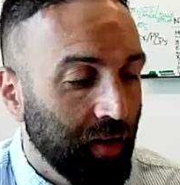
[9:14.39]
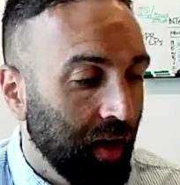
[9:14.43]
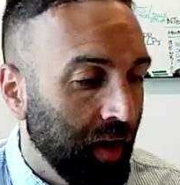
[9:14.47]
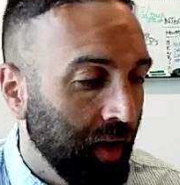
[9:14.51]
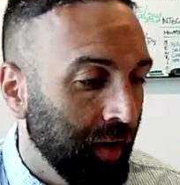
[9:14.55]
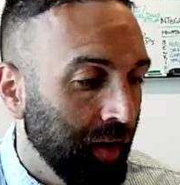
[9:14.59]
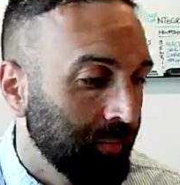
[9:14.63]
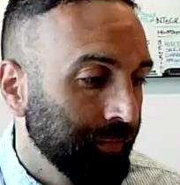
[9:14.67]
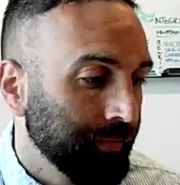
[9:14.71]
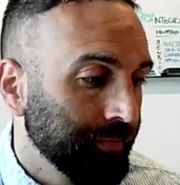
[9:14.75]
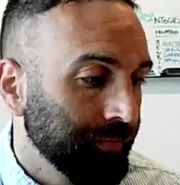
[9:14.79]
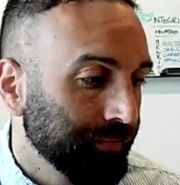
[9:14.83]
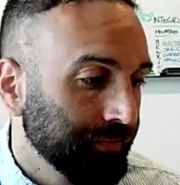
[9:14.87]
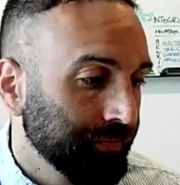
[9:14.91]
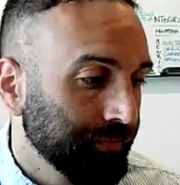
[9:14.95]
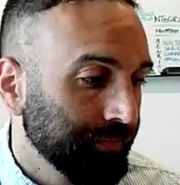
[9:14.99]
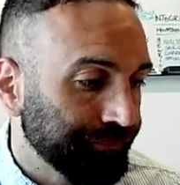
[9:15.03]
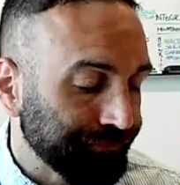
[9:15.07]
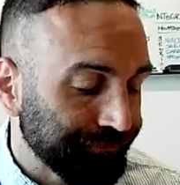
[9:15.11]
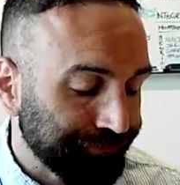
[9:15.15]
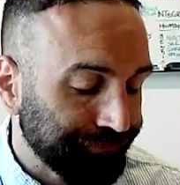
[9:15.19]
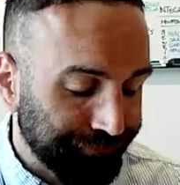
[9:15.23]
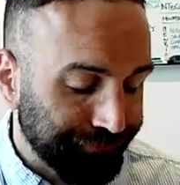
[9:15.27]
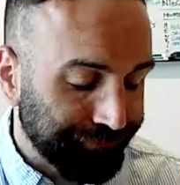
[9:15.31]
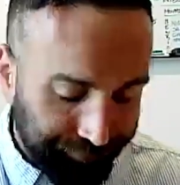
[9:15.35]

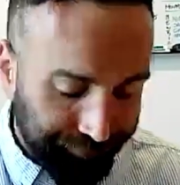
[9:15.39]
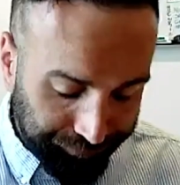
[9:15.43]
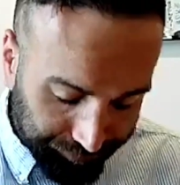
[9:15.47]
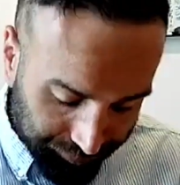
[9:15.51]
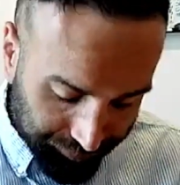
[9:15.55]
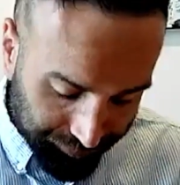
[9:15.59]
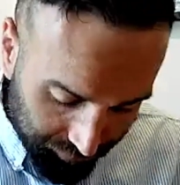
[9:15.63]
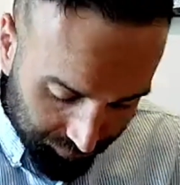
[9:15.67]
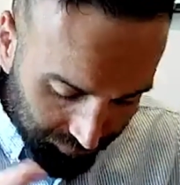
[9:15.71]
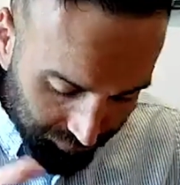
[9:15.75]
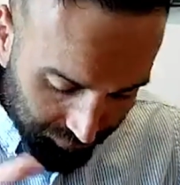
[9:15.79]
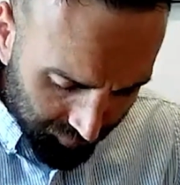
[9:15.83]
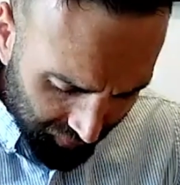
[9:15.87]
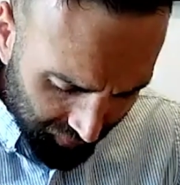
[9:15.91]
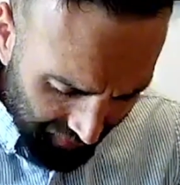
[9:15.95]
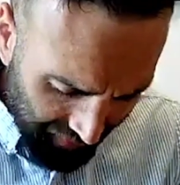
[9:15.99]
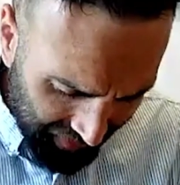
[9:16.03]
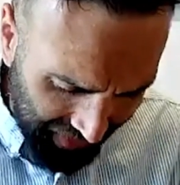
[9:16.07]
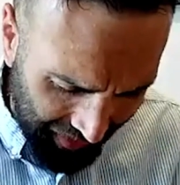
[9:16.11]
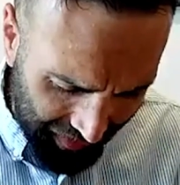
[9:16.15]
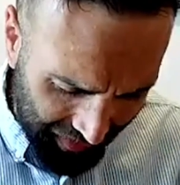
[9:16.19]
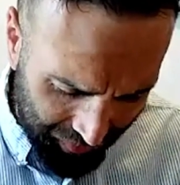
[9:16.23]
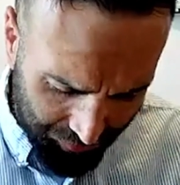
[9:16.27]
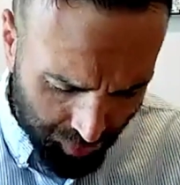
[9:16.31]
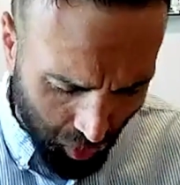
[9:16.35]

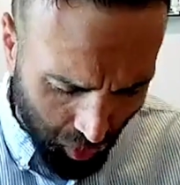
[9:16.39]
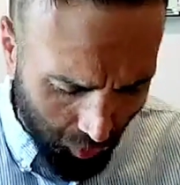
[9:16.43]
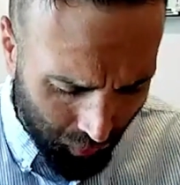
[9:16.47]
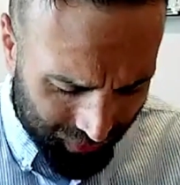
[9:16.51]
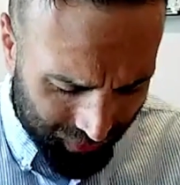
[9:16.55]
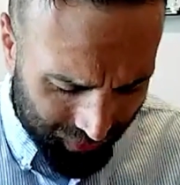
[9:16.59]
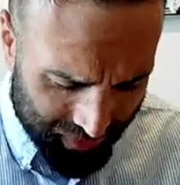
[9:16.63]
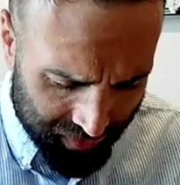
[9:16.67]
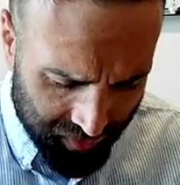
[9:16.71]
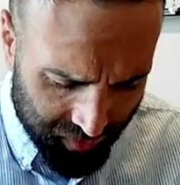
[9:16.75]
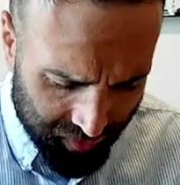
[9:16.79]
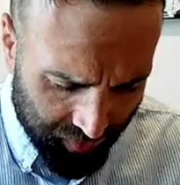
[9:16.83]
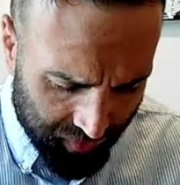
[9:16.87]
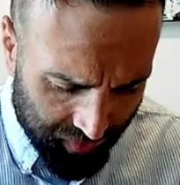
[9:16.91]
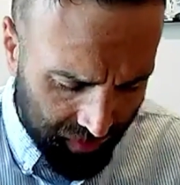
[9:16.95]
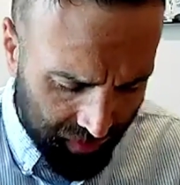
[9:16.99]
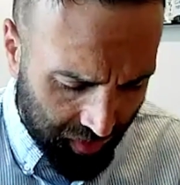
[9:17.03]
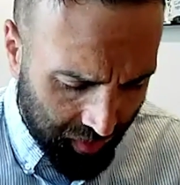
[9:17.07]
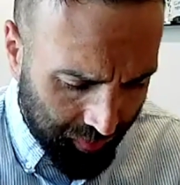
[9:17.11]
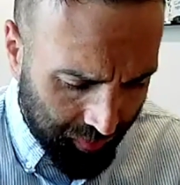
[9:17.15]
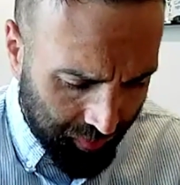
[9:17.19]
Kind of going into the